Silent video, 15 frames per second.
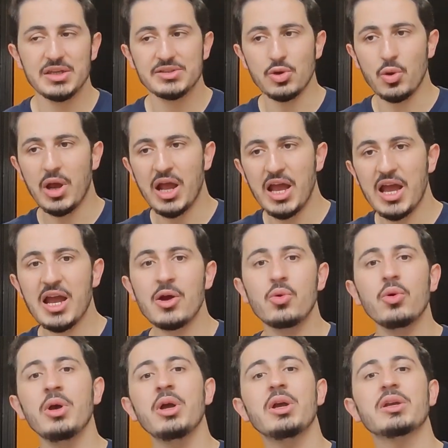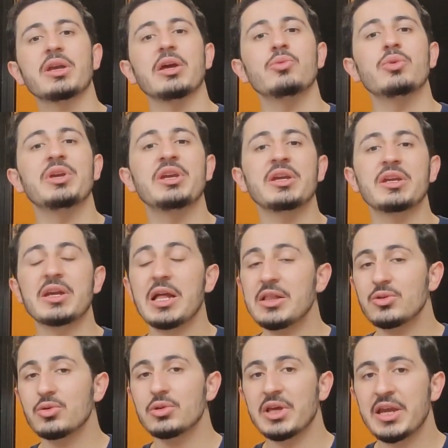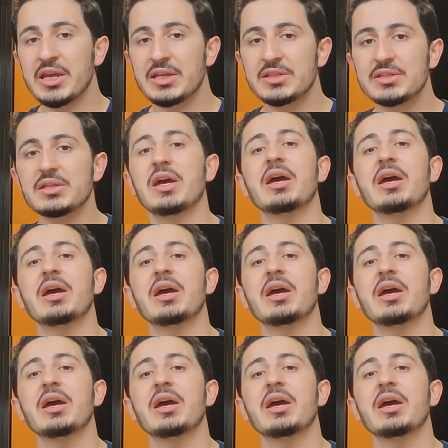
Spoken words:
So how can we calculate